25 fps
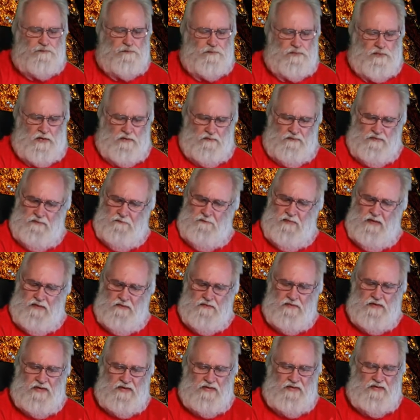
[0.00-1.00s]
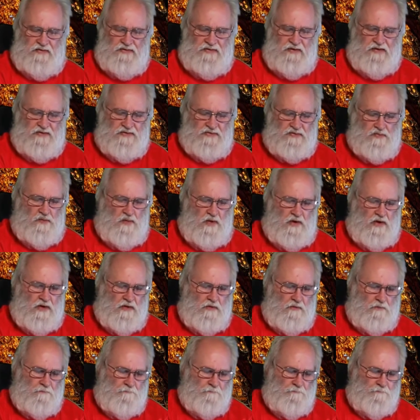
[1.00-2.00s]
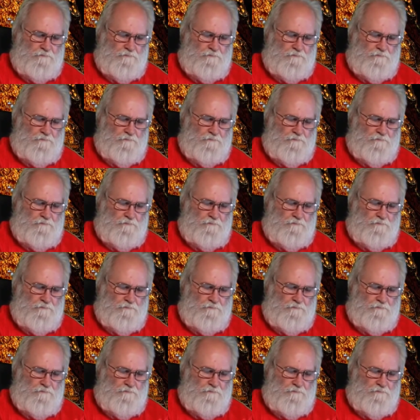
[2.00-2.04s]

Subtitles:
probably about right. It takes a while.